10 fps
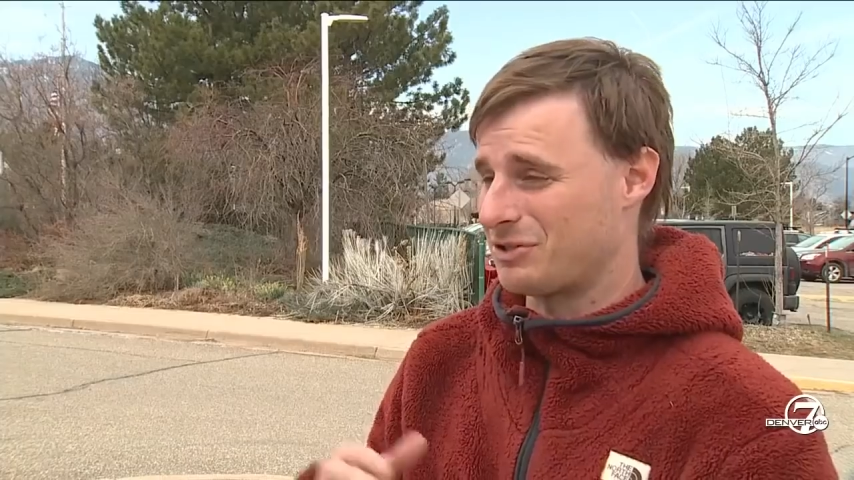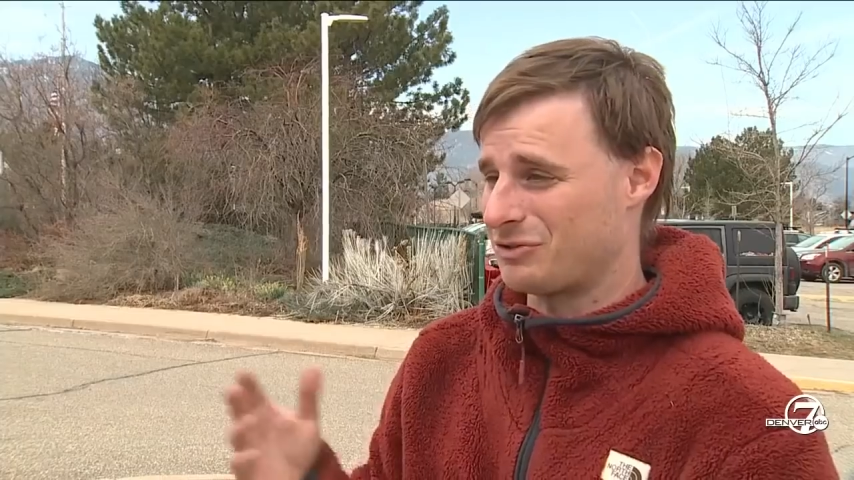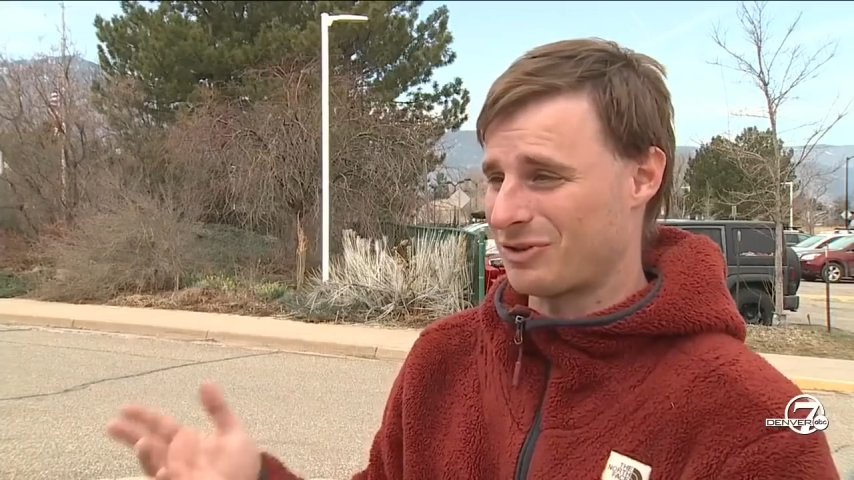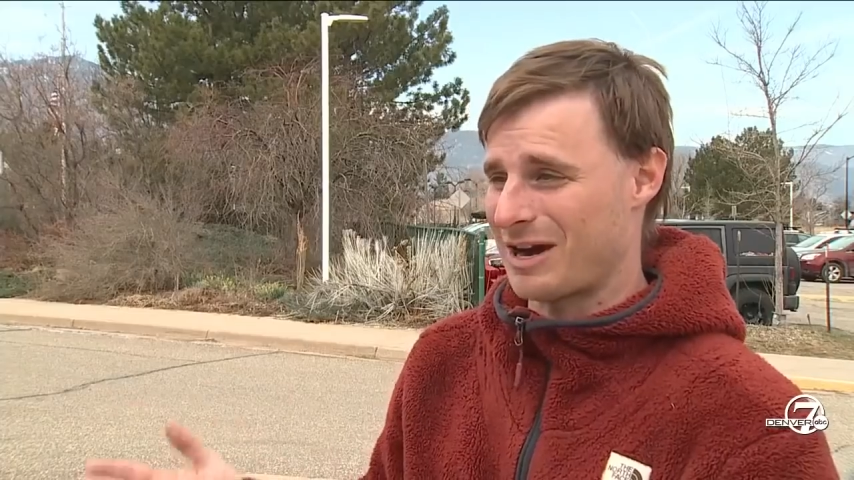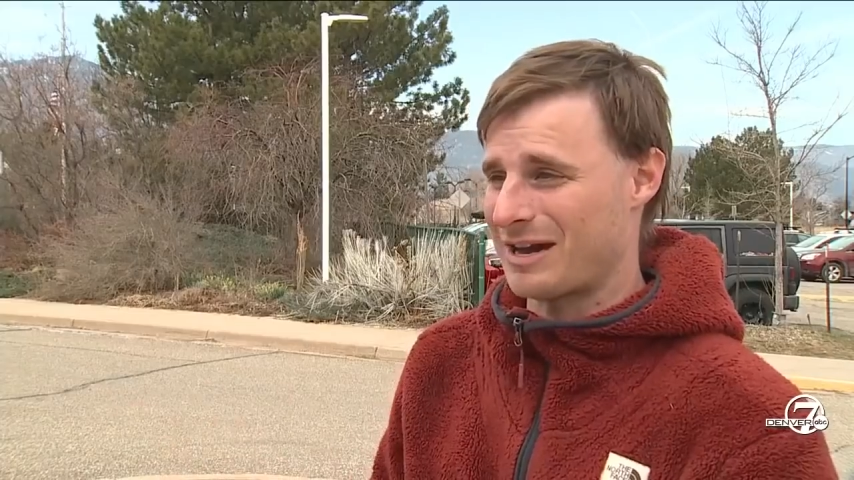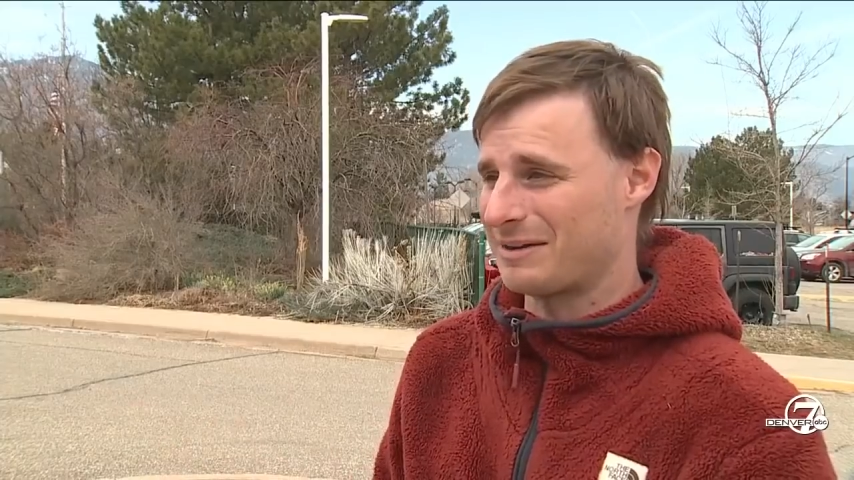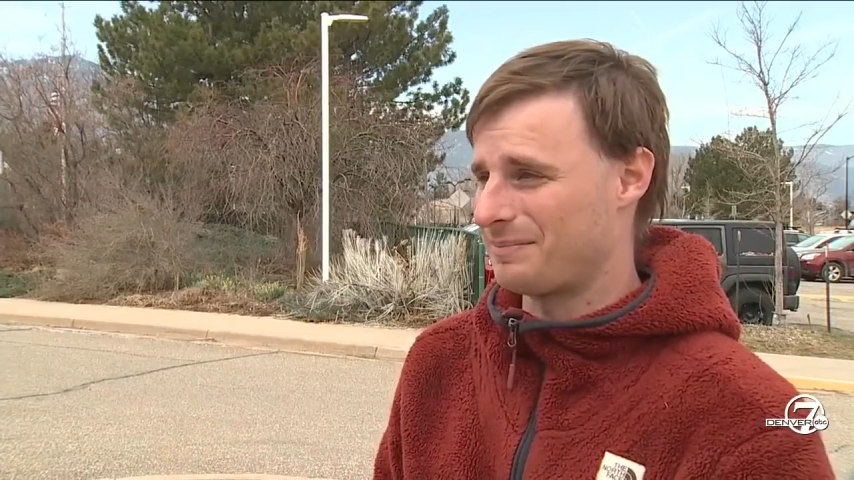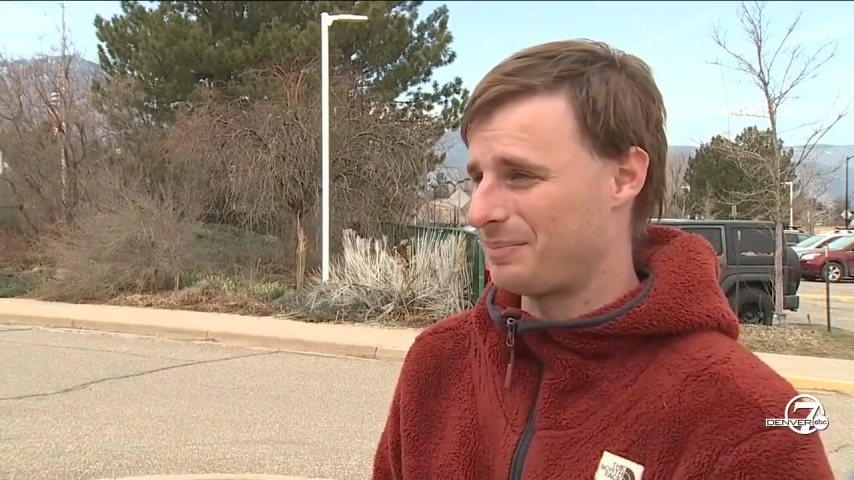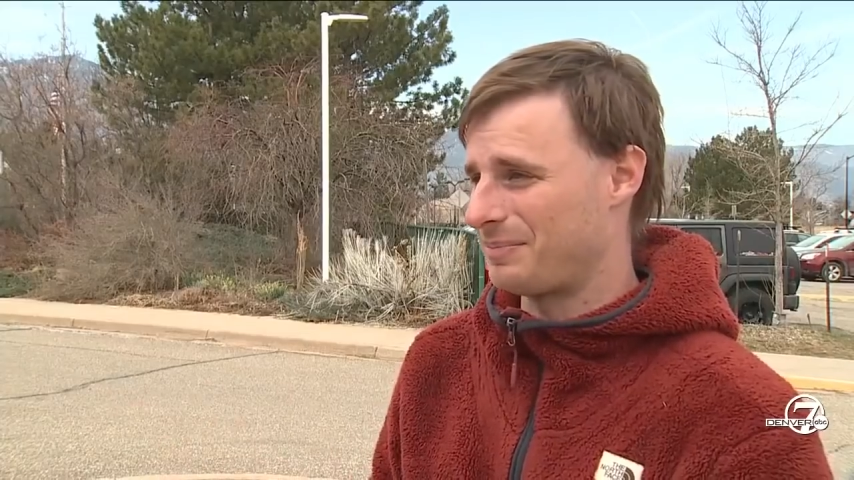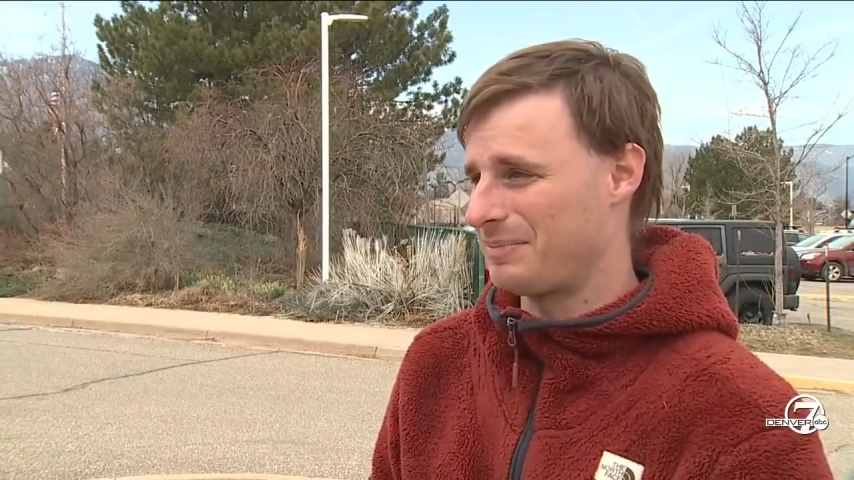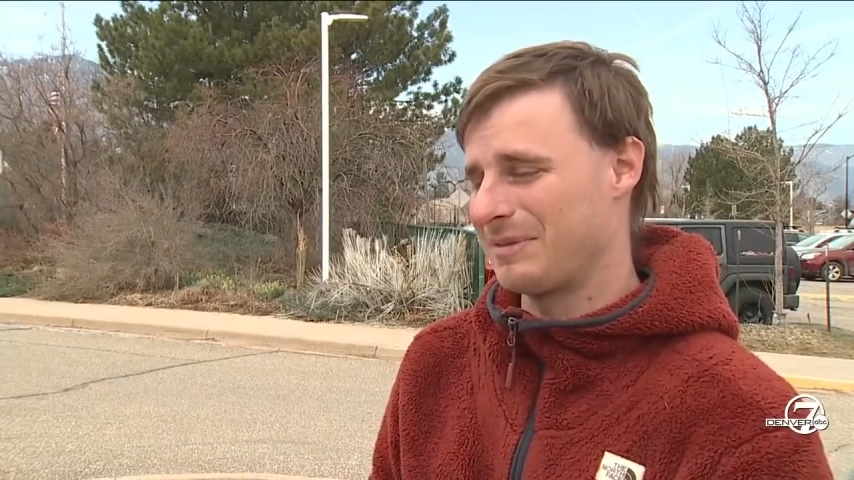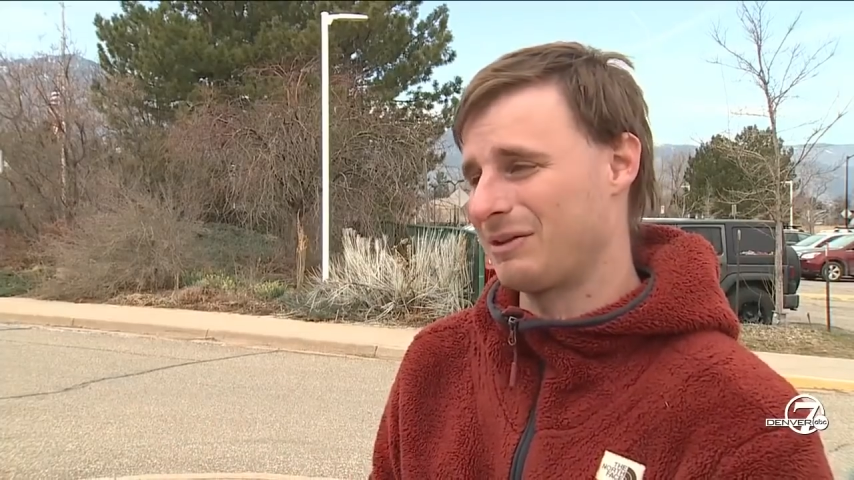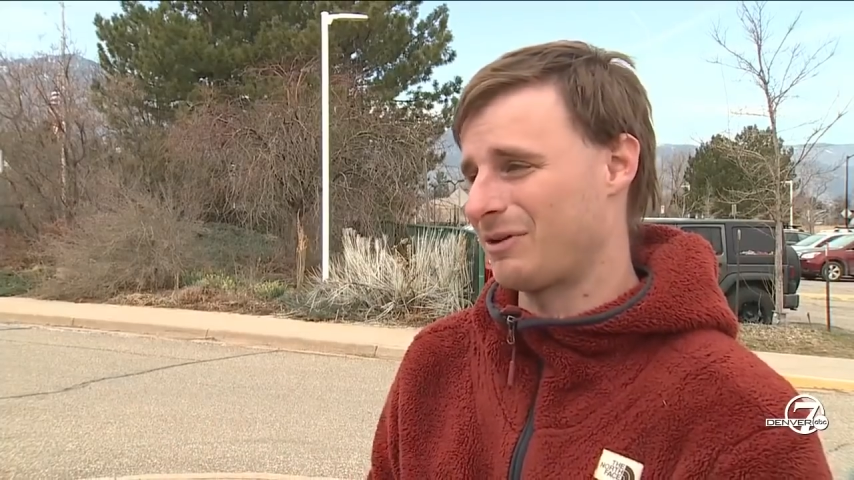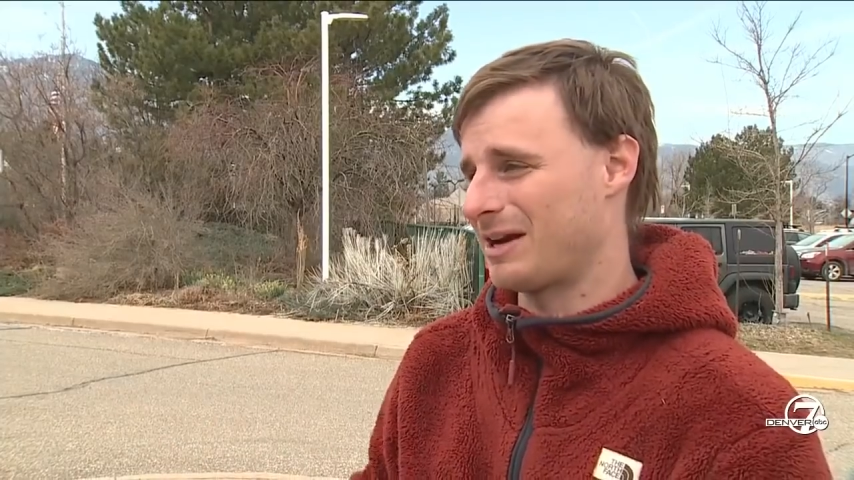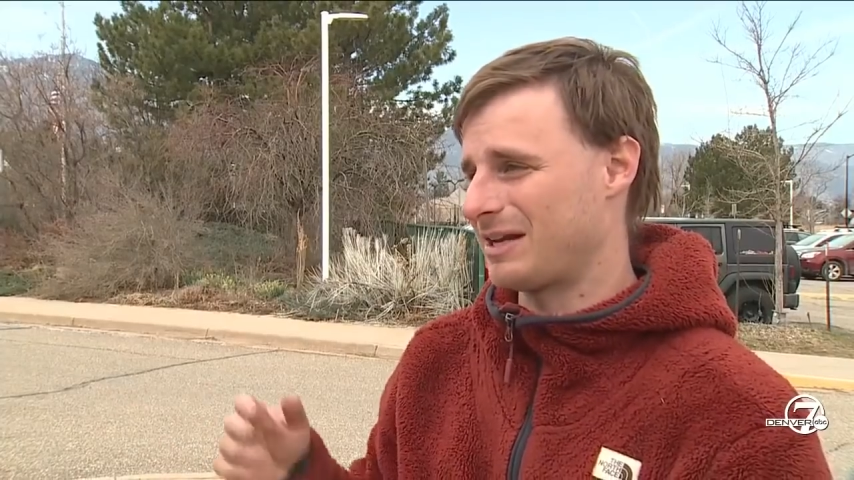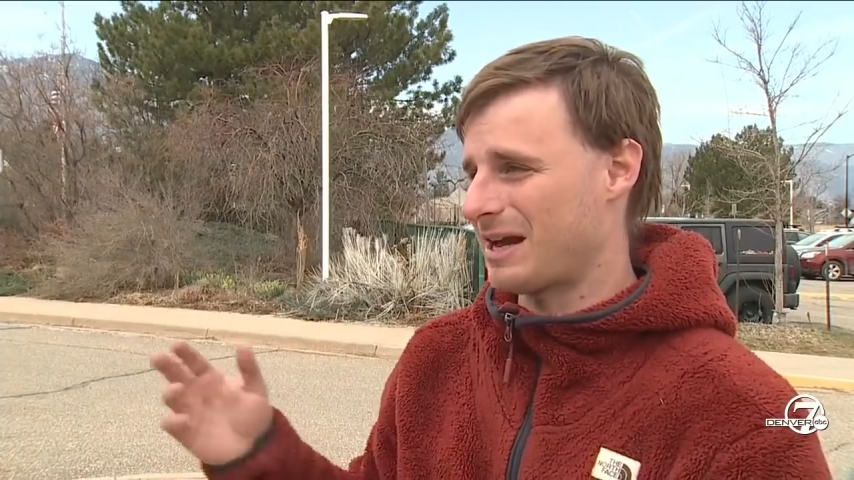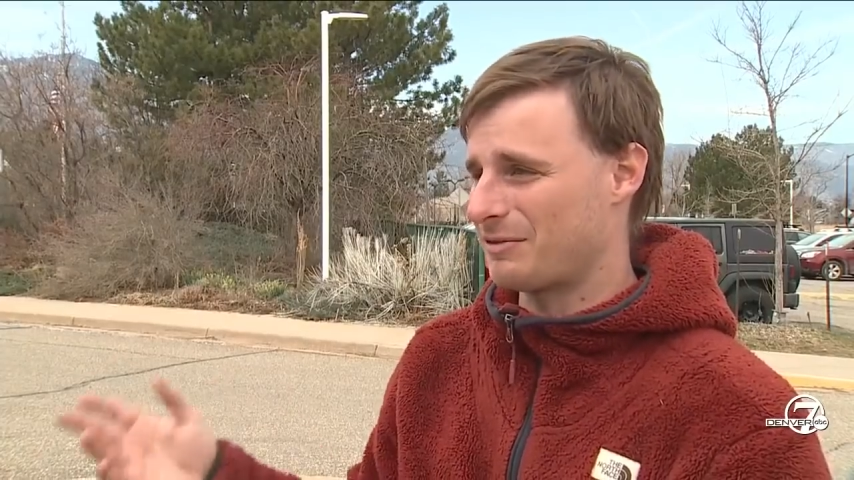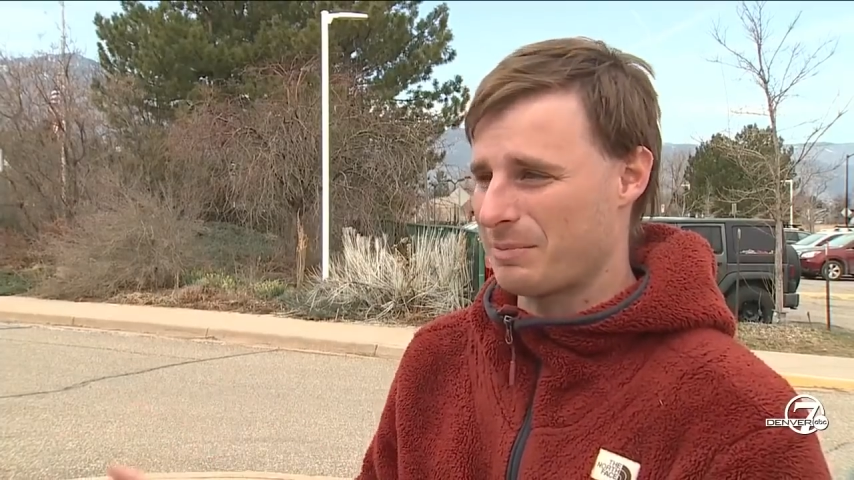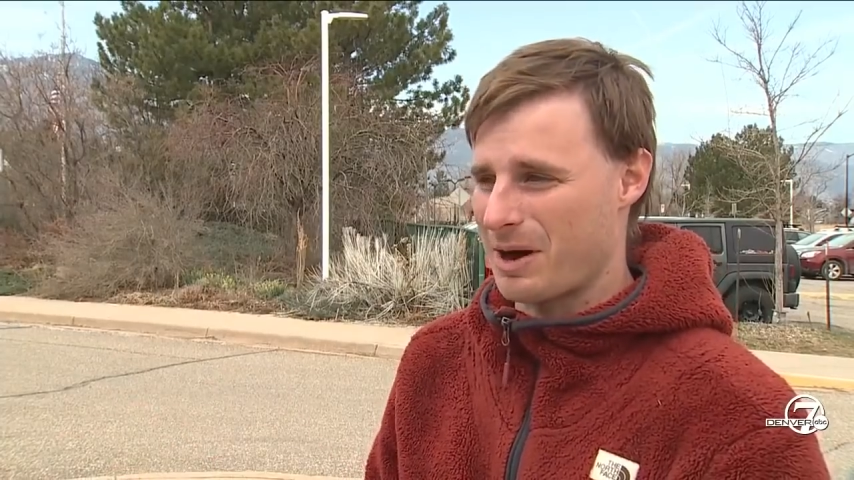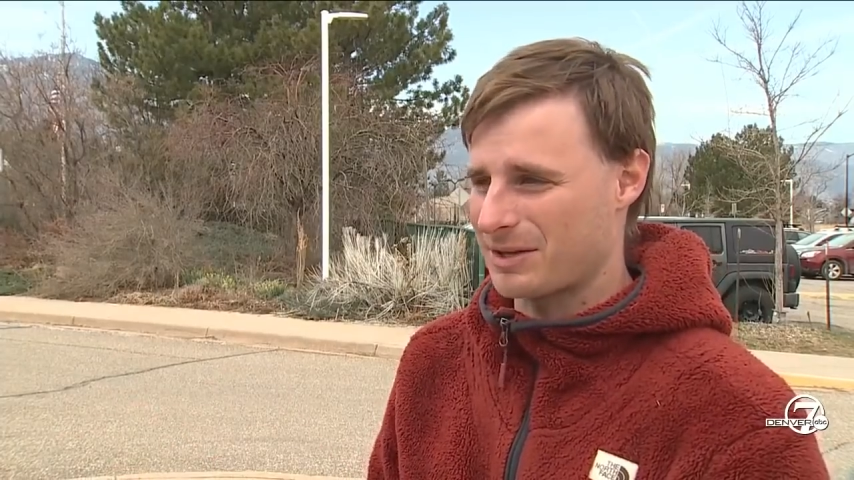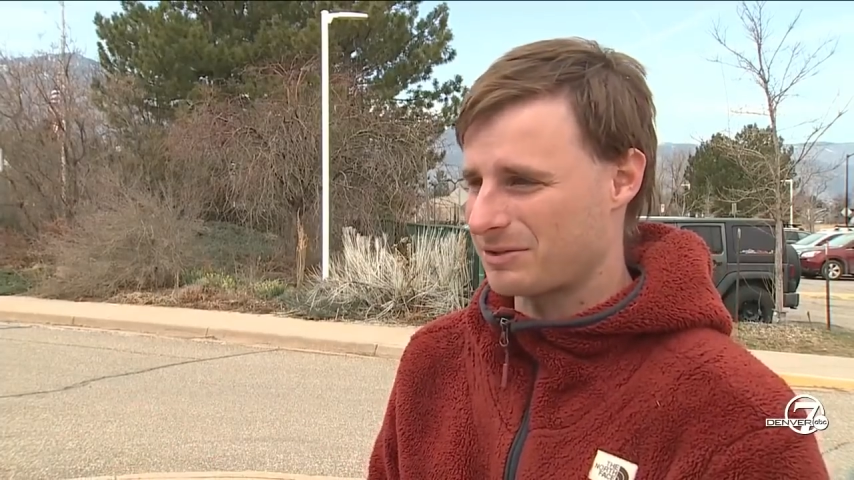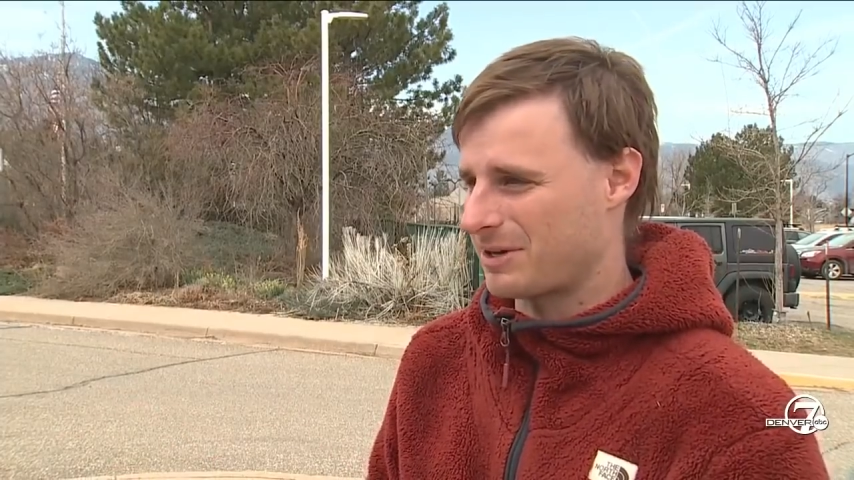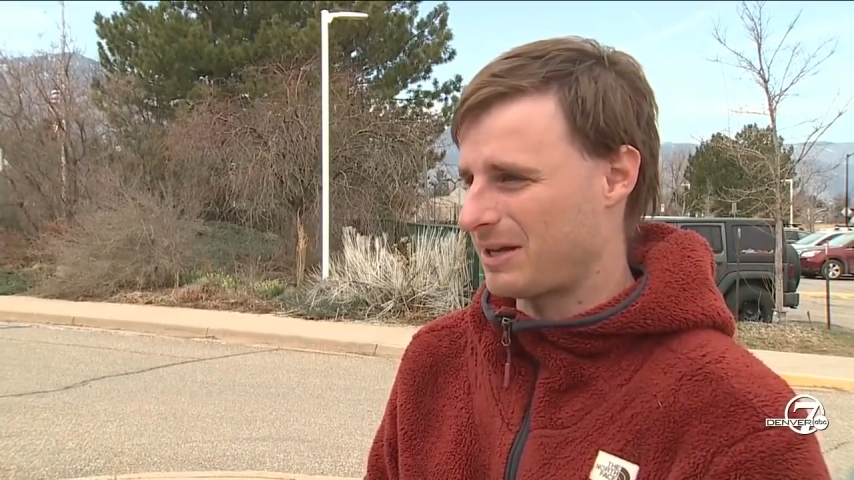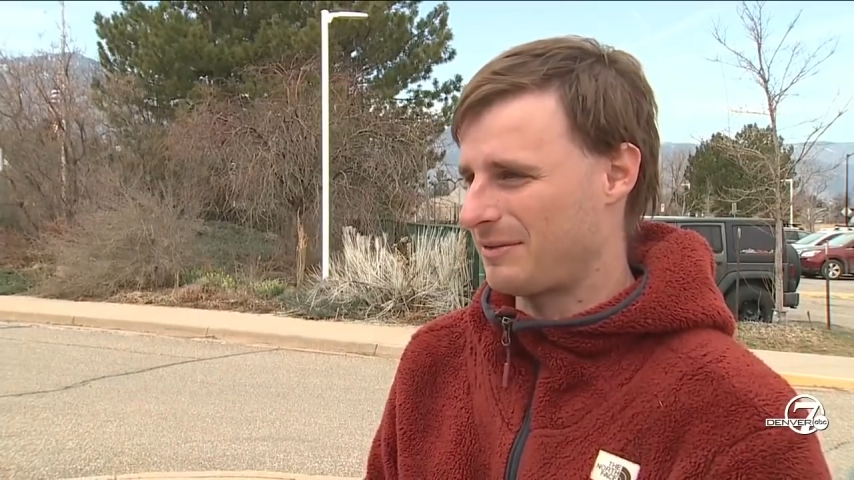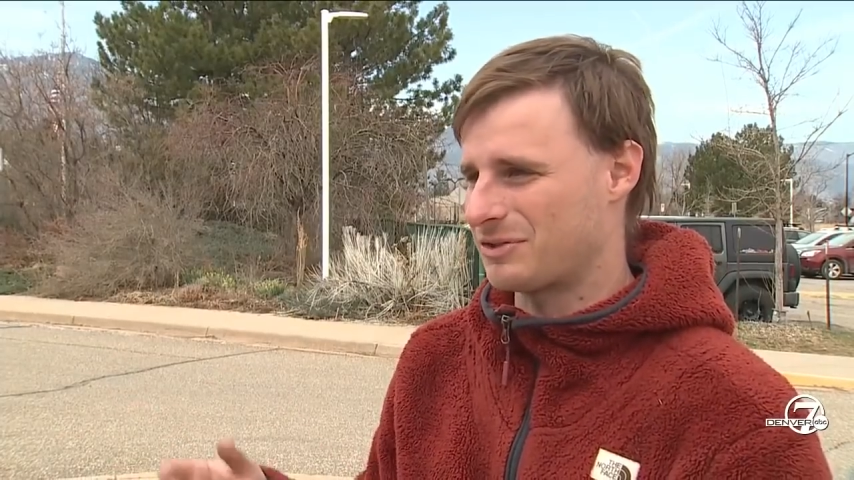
as you try to get ready, have your box ready,